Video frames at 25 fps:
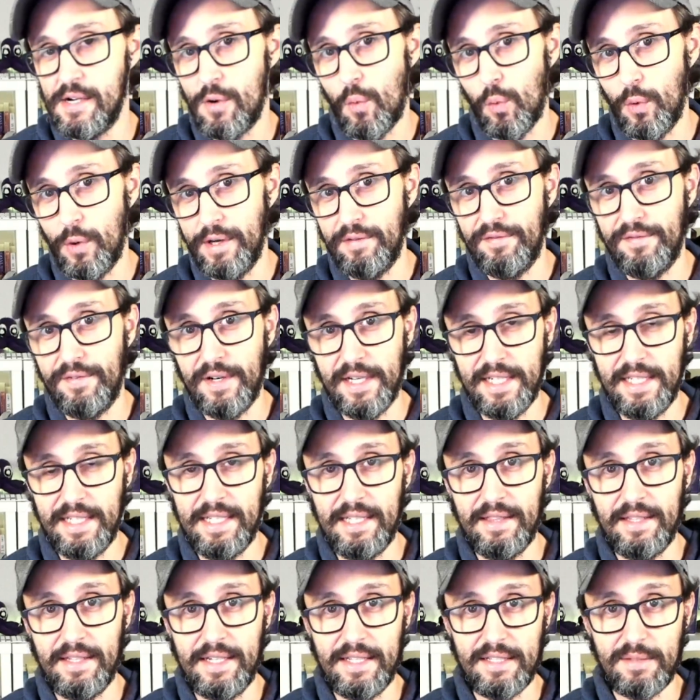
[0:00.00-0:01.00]
we're
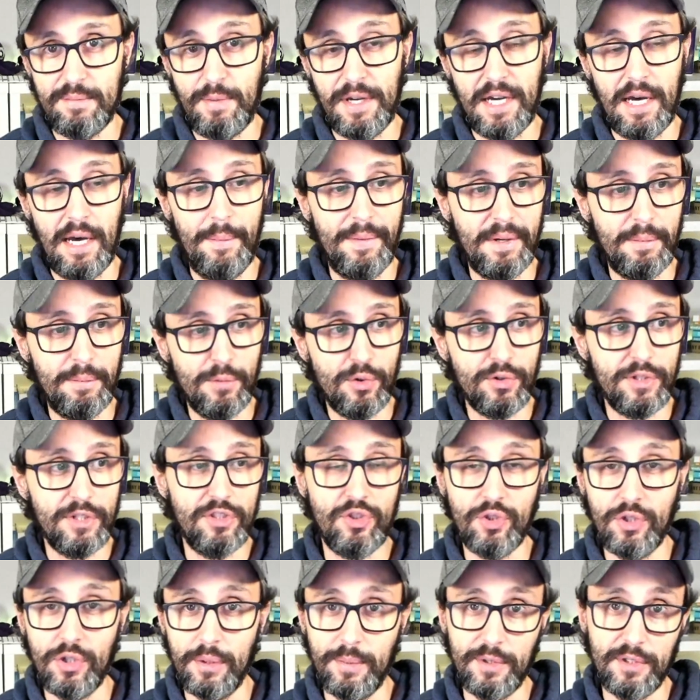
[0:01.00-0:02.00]
finding that it's becoming more
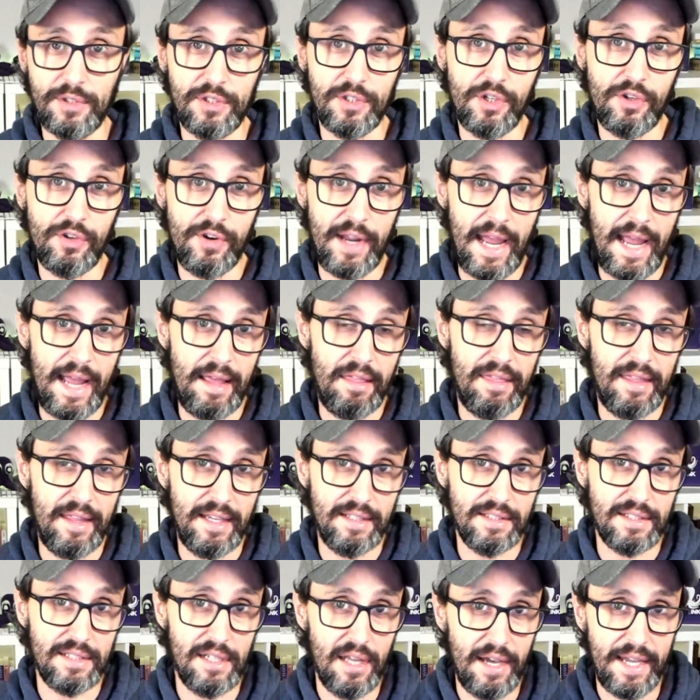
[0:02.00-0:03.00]
enjoyable to create
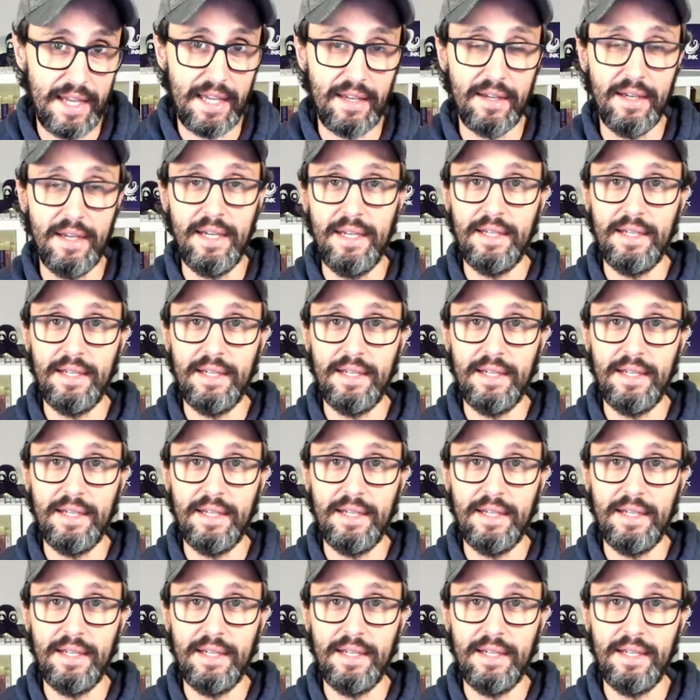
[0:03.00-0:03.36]
things like